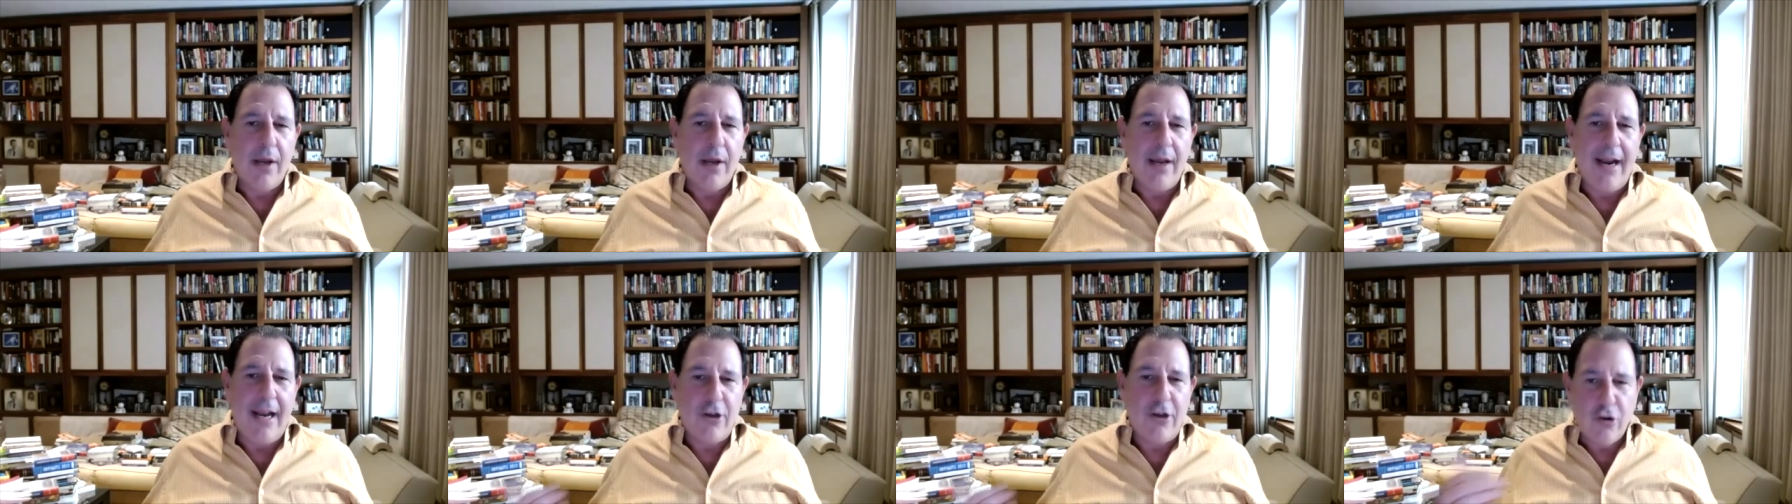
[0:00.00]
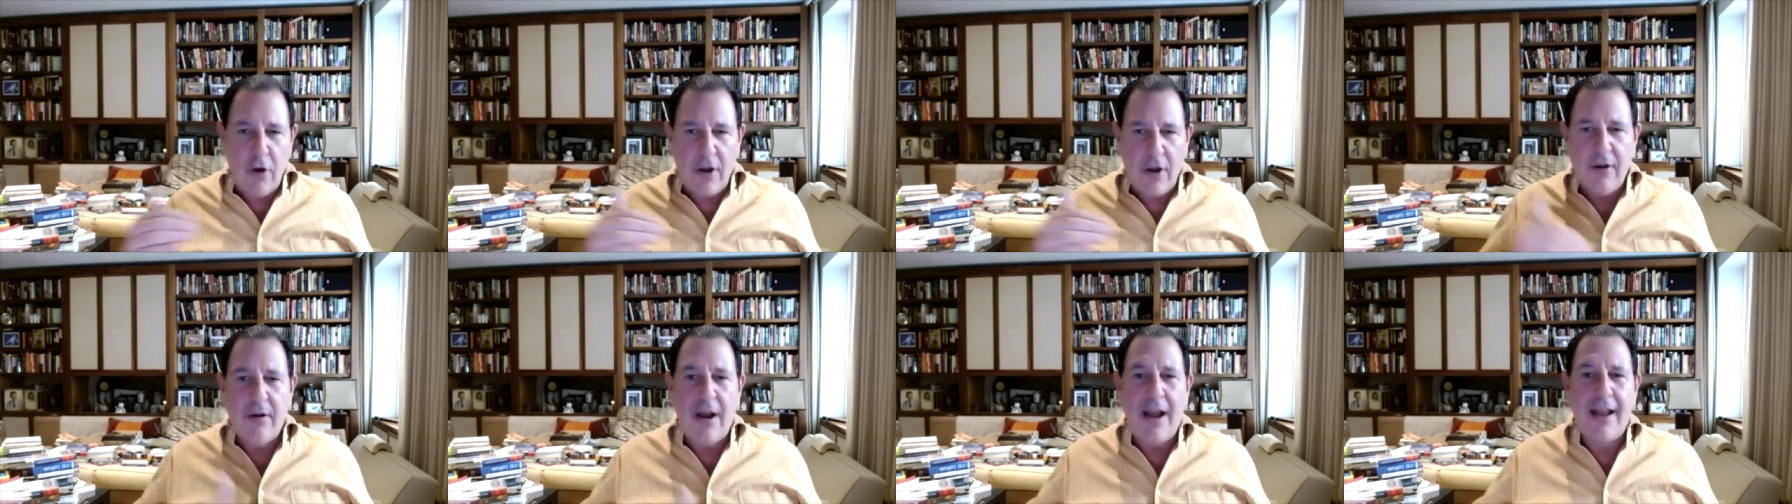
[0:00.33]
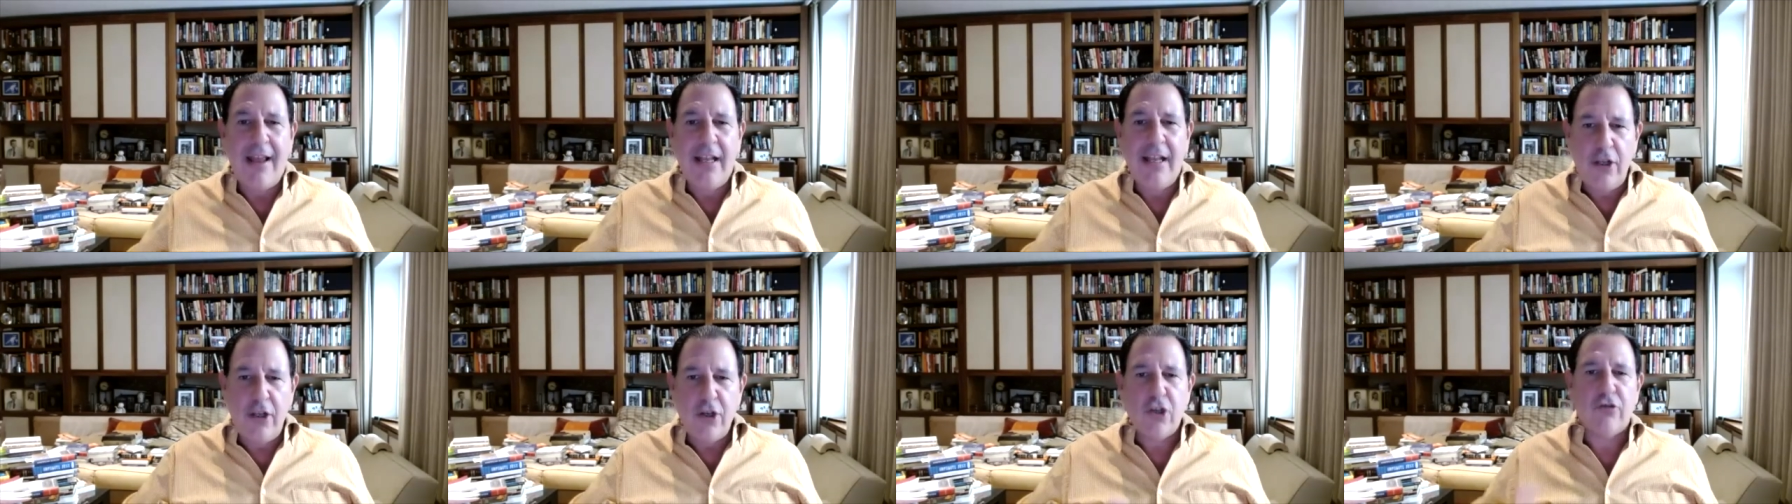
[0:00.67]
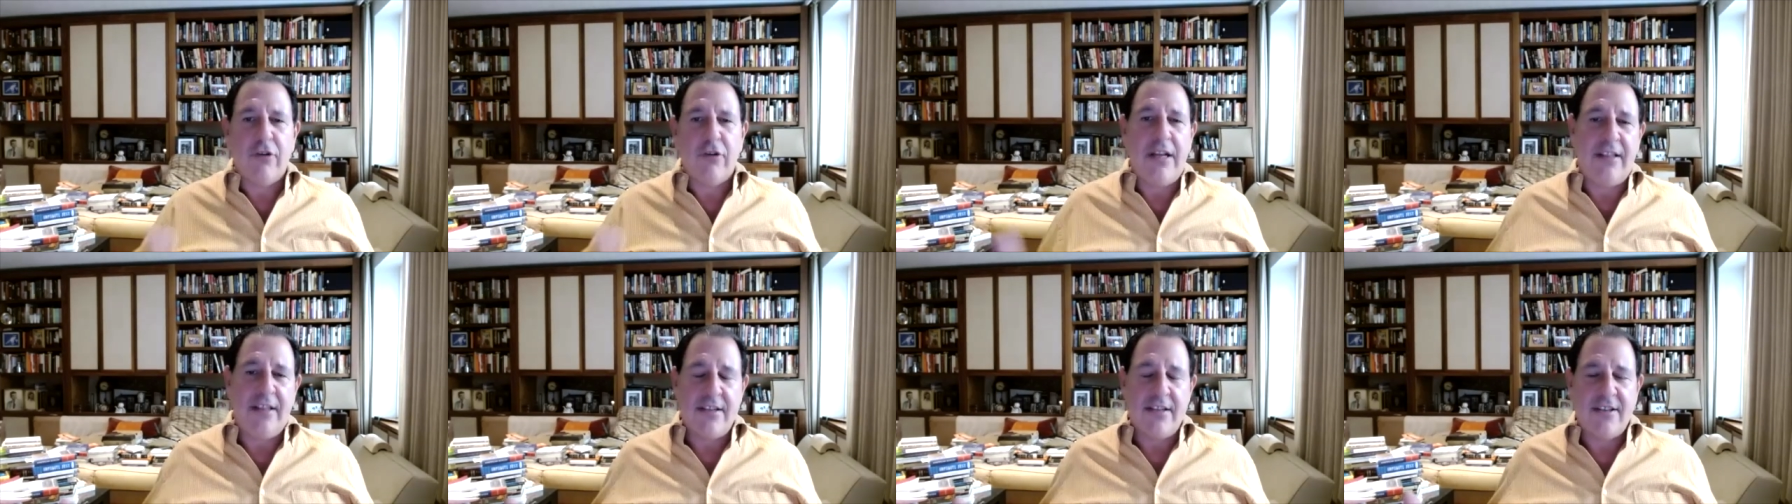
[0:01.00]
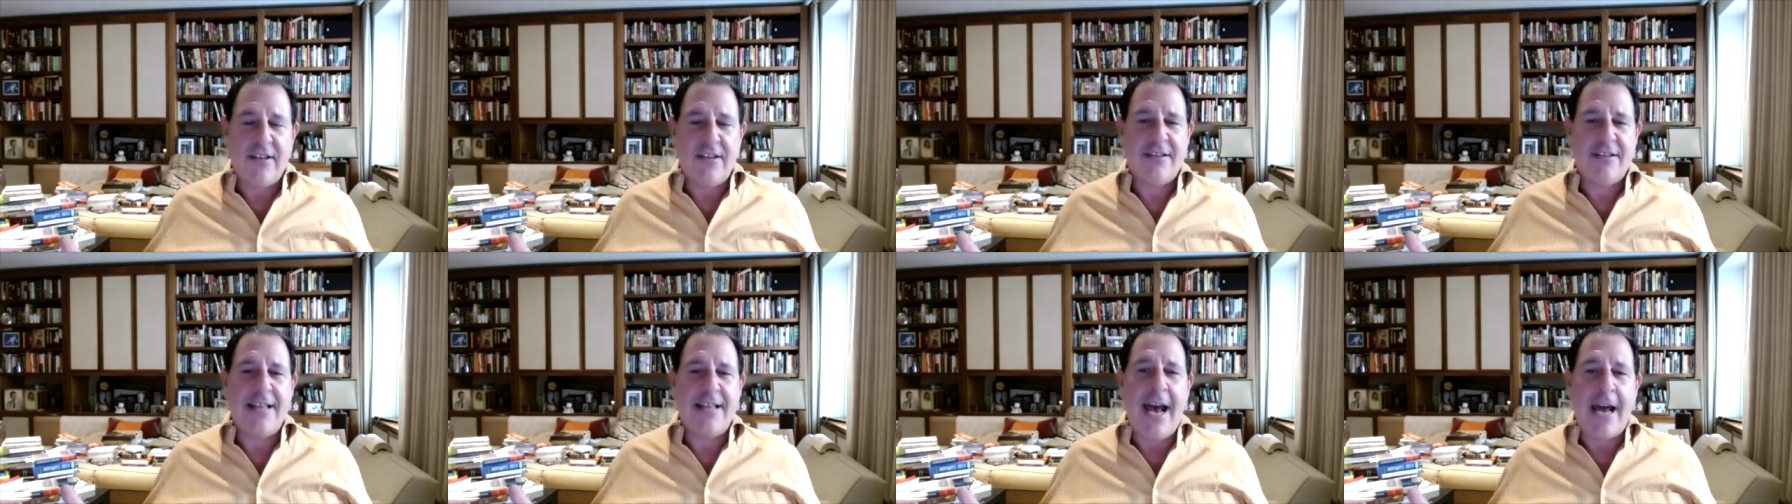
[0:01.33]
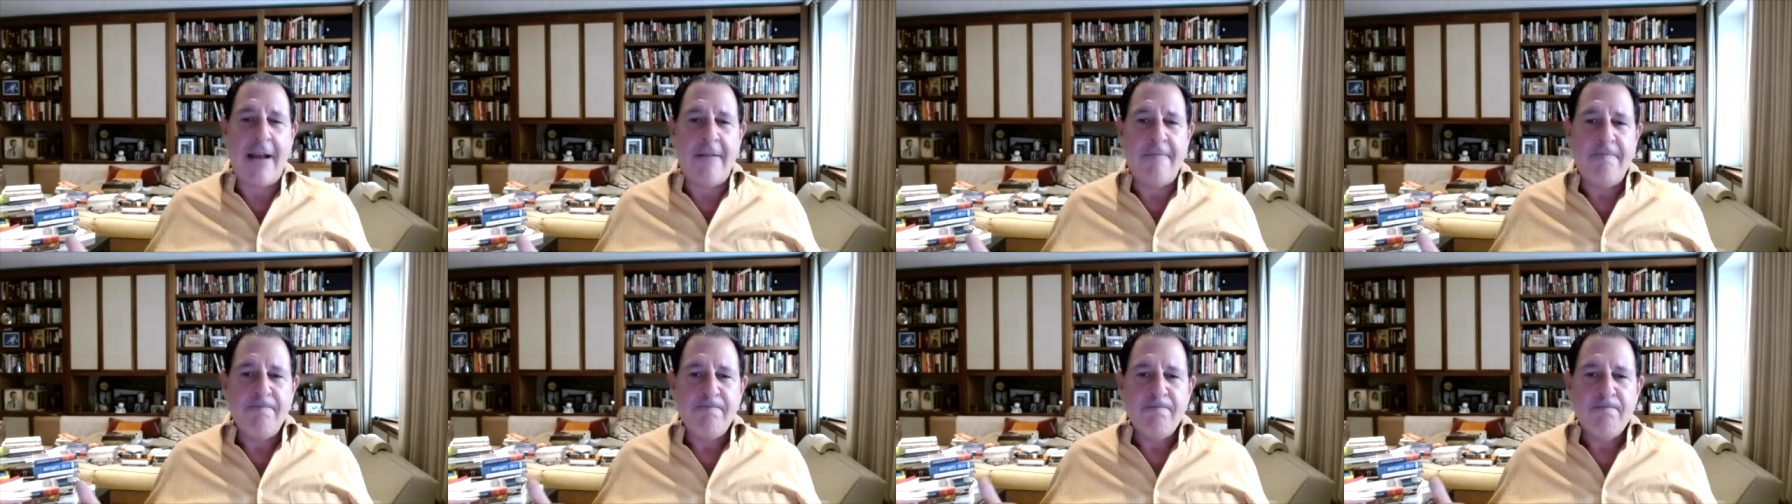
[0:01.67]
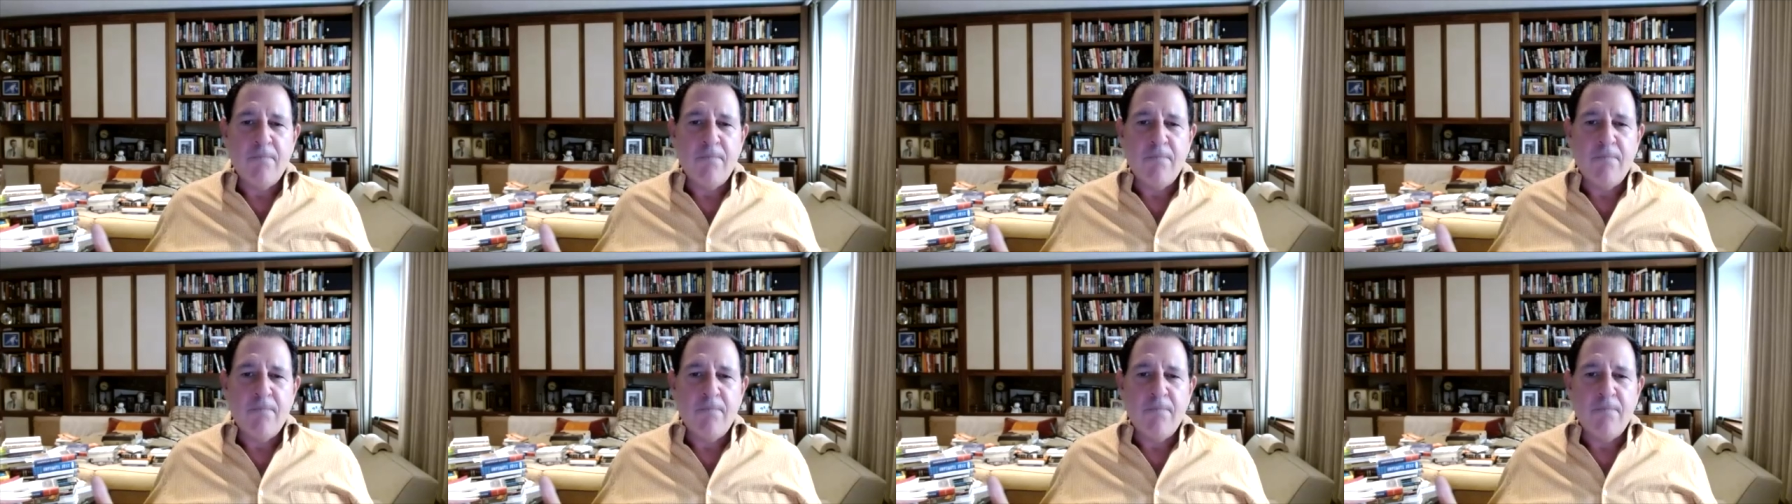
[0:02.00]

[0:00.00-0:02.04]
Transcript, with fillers: and I try to illustrate this, is that